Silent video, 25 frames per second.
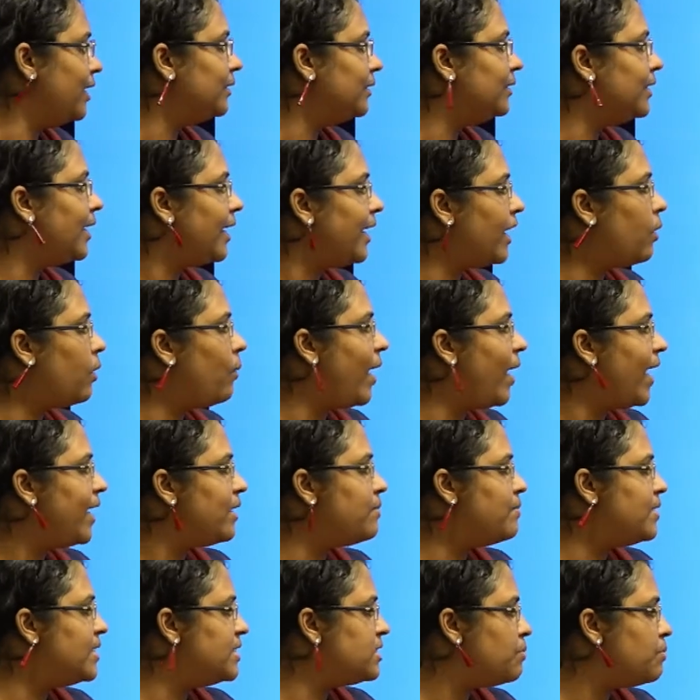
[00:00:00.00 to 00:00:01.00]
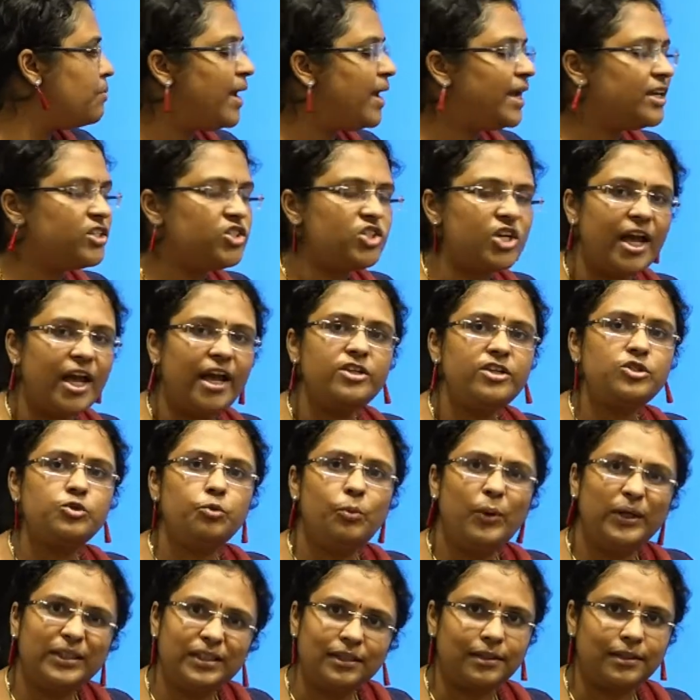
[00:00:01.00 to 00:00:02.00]
the requirements may change
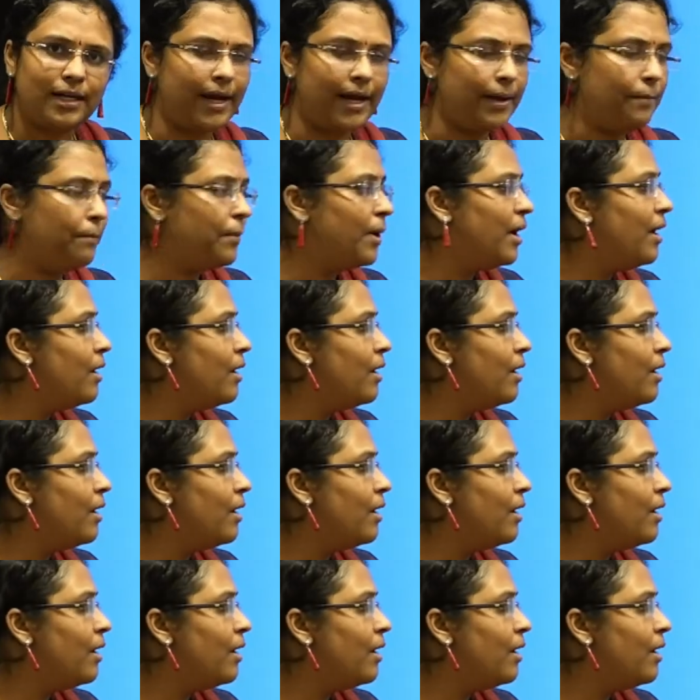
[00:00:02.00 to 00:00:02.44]
with time.